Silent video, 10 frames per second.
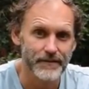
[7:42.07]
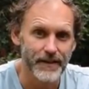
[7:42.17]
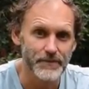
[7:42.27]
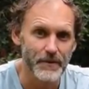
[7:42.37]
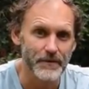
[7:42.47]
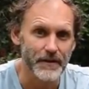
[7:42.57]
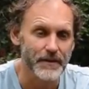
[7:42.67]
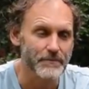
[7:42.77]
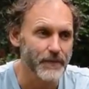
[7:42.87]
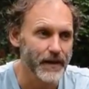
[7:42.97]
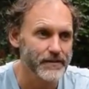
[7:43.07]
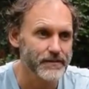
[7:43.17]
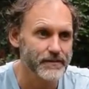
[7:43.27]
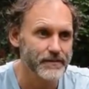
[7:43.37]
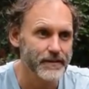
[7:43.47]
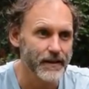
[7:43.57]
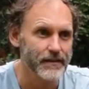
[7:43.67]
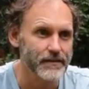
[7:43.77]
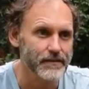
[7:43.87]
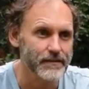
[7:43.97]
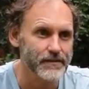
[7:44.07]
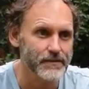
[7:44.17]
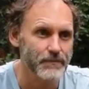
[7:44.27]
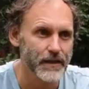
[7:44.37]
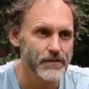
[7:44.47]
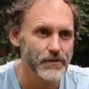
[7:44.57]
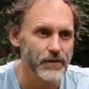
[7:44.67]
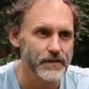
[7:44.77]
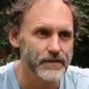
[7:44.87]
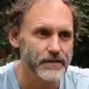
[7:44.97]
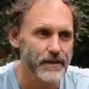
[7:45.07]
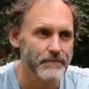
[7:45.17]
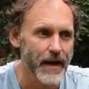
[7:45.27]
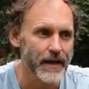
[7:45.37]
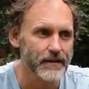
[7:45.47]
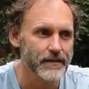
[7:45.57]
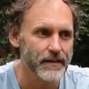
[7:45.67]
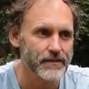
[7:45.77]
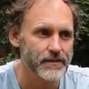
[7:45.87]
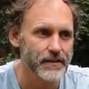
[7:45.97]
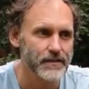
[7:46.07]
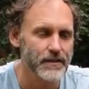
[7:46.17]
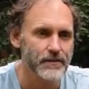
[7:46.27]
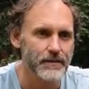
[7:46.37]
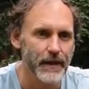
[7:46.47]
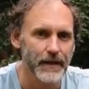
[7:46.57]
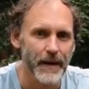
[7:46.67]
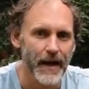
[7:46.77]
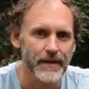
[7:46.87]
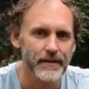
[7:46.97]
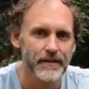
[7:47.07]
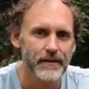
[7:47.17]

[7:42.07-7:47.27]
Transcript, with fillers: That's probably one of the best things, best choices that I've made that's continually being made.